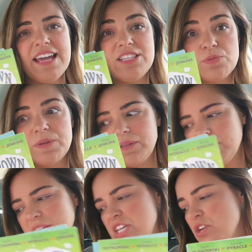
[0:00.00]
it's a really,
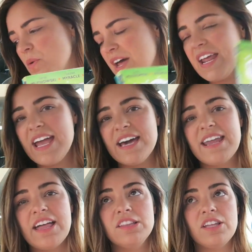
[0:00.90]
really cute one.
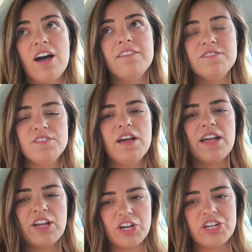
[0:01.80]
And I loved
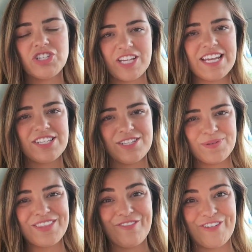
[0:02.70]
encouraging kids
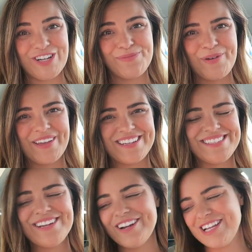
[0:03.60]
to read the first book in a
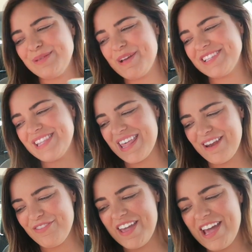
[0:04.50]
series because
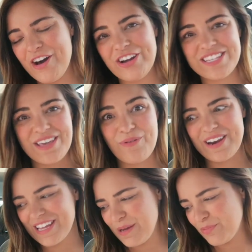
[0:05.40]
then if they get hooked, they
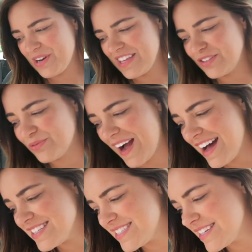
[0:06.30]
want to keep reading the
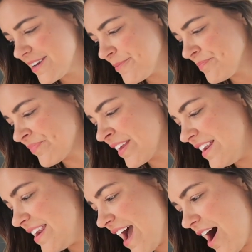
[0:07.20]
rest.
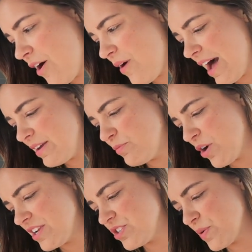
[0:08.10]
Now, I
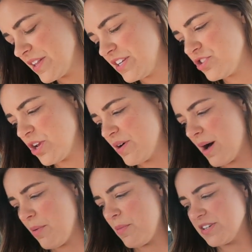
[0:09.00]
wanted to quickly show you a
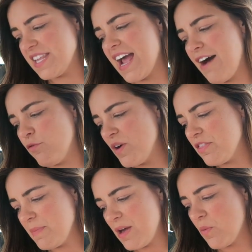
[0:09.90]
couple books that I have
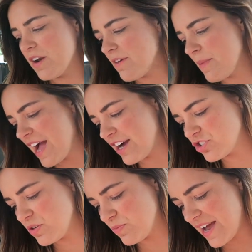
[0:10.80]
with me. One of them I
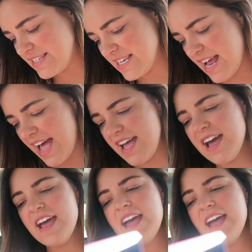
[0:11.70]
actually read today,